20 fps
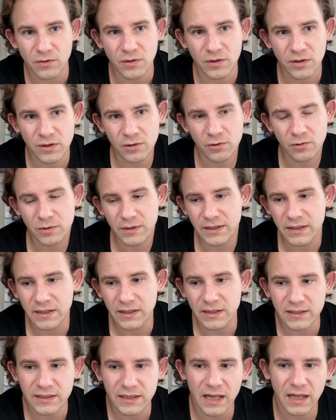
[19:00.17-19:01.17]
know her
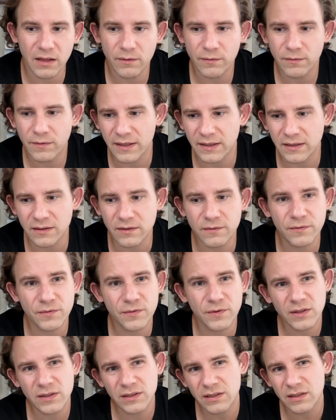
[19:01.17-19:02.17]
real self. Like, the
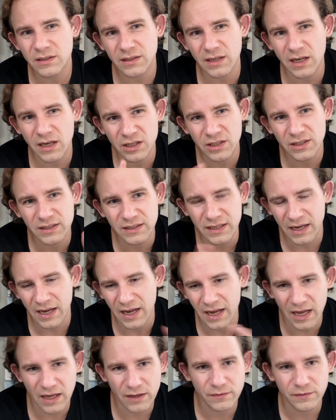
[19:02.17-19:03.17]
first discussion they
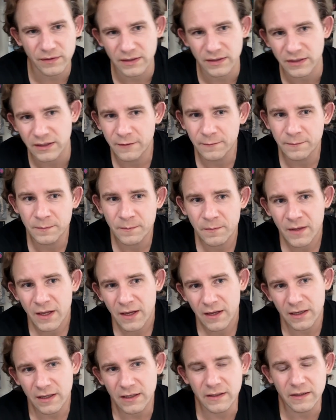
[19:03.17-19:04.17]
have is
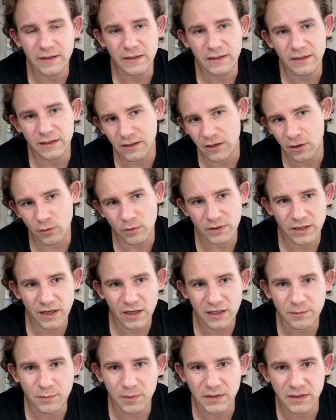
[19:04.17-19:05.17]
the current
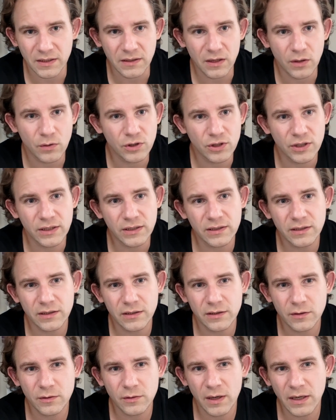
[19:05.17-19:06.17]
husband says, oh, she's a
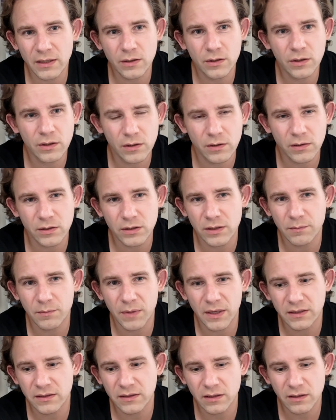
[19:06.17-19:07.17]
great cook, she
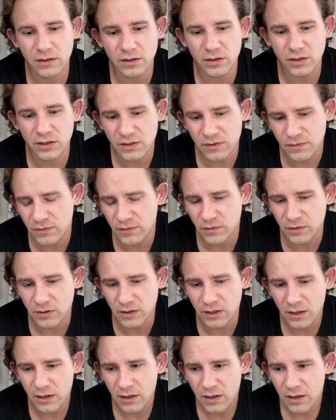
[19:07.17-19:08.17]
makes delicious
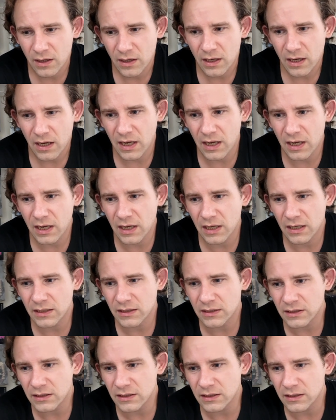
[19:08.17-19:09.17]
food.
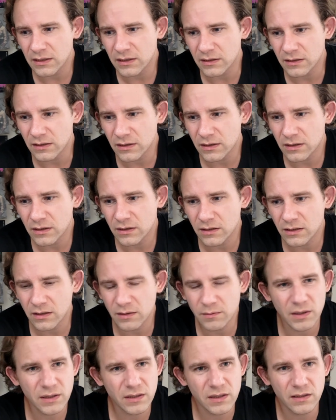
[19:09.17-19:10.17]
And
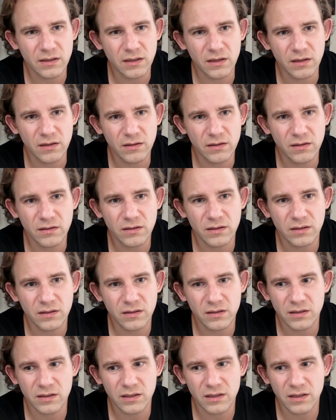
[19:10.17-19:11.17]
Nishijima's like, no, she
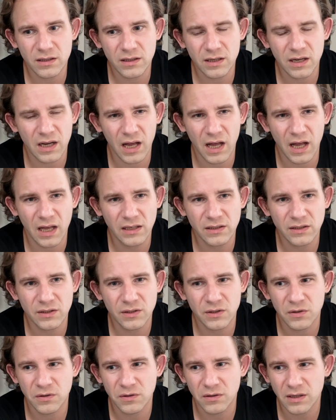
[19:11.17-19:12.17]
can't
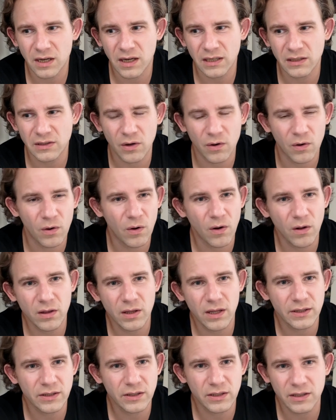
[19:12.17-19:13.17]
cook at
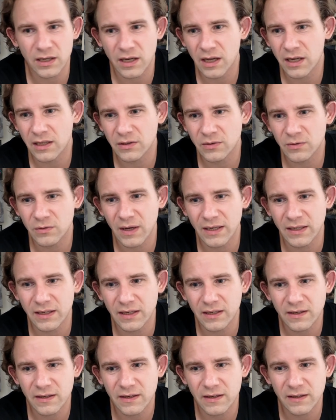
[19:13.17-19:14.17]
all. Like, she can't do
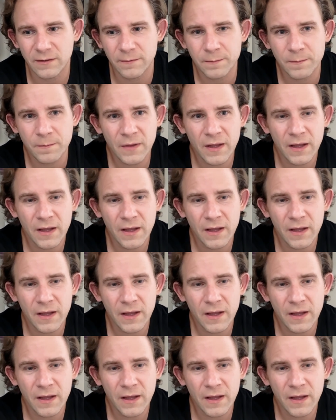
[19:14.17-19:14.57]
anything.